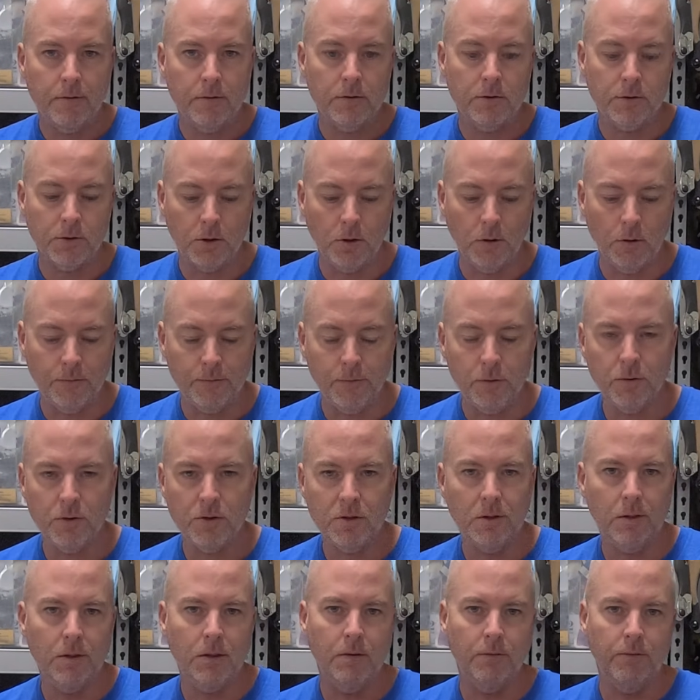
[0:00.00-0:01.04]
So if you
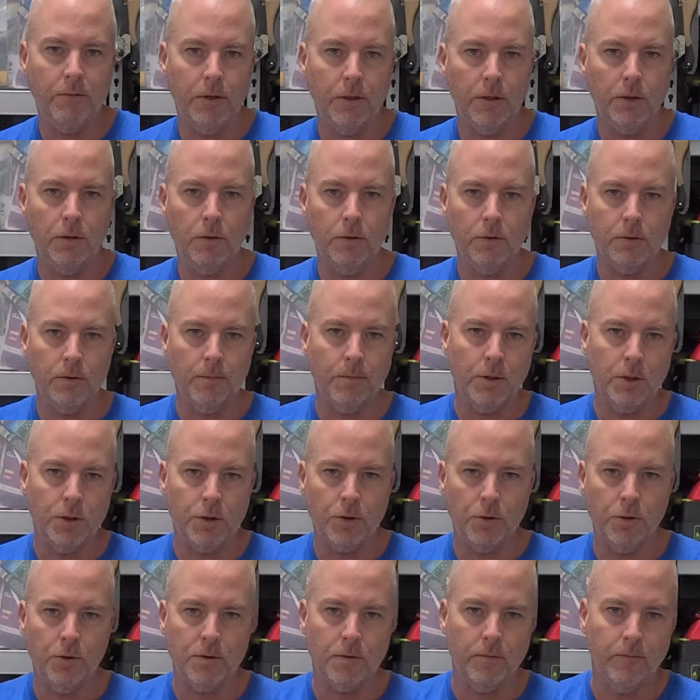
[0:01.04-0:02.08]
see videos, I'm going to
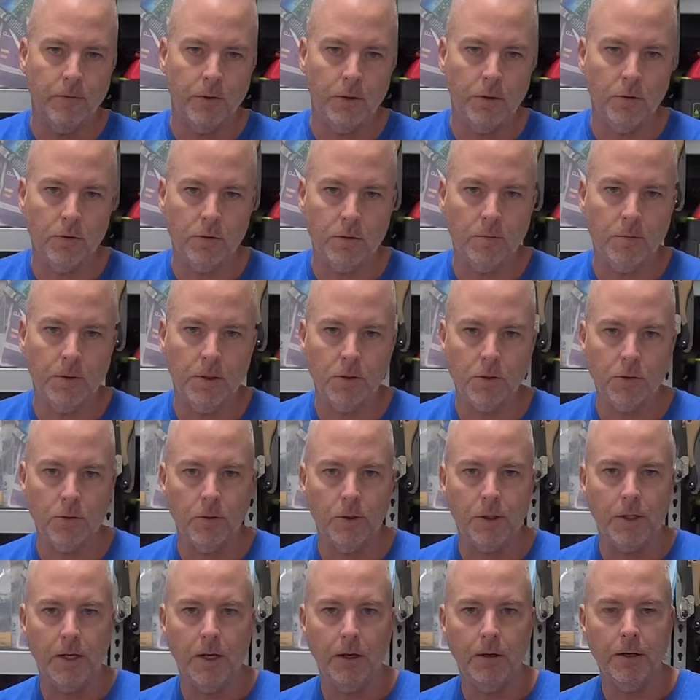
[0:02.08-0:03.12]
show you some videos of me sort
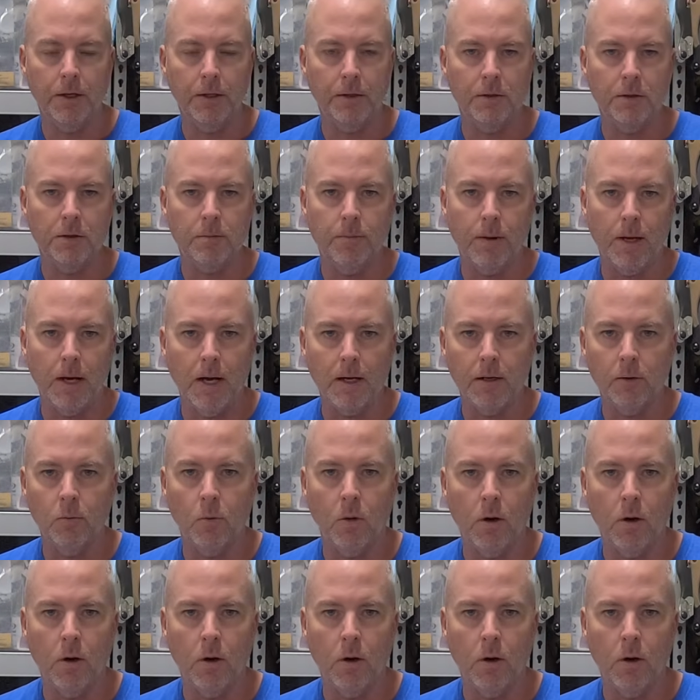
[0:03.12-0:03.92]
of carrying this bag and